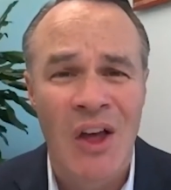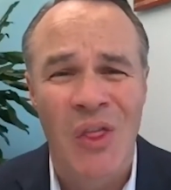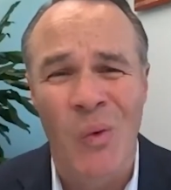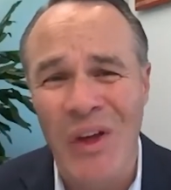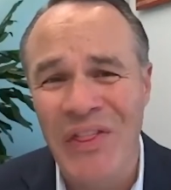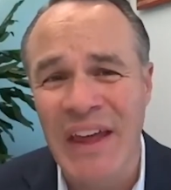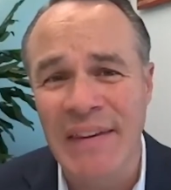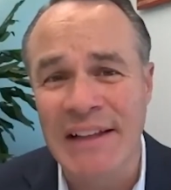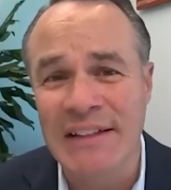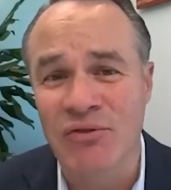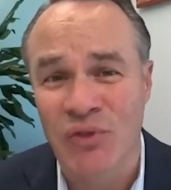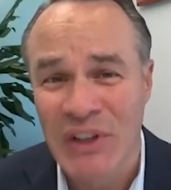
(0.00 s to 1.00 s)
The one thing
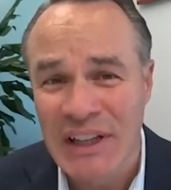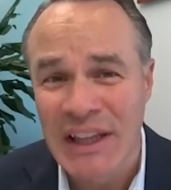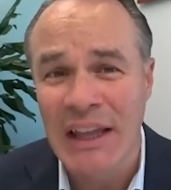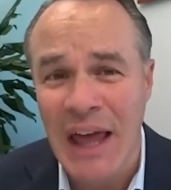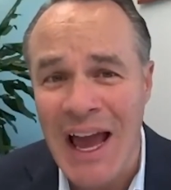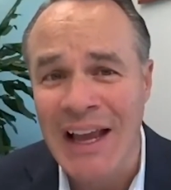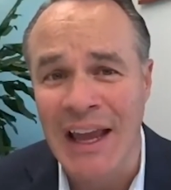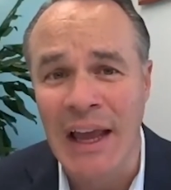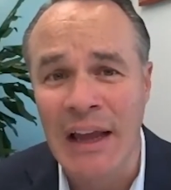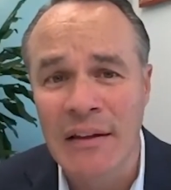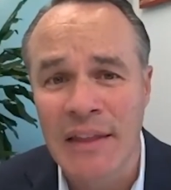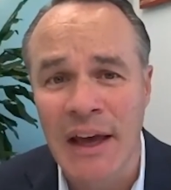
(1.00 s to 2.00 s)
that's really
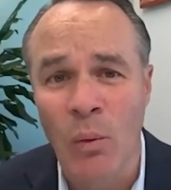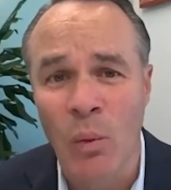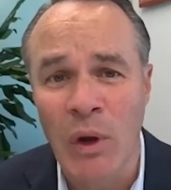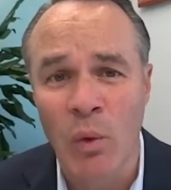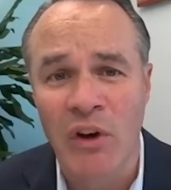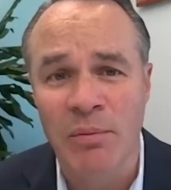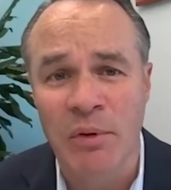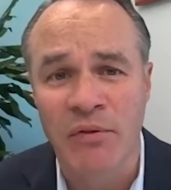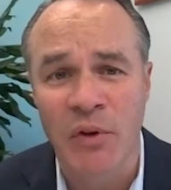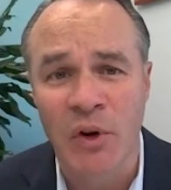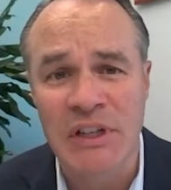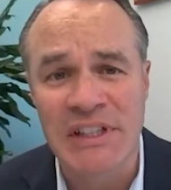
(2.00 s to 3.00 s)
lacking that we would have
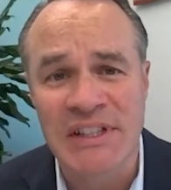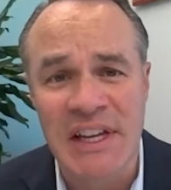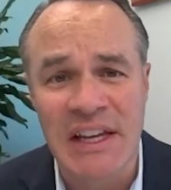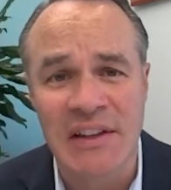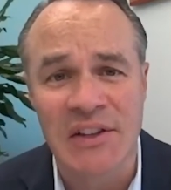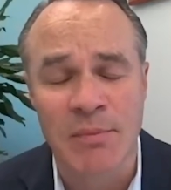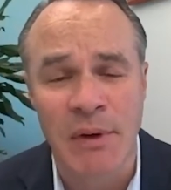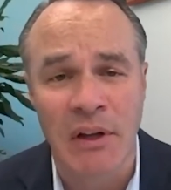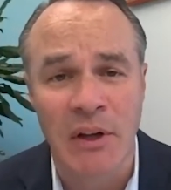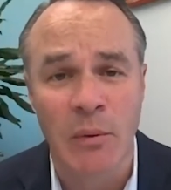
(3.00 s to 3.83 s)
preferred to see in this bill,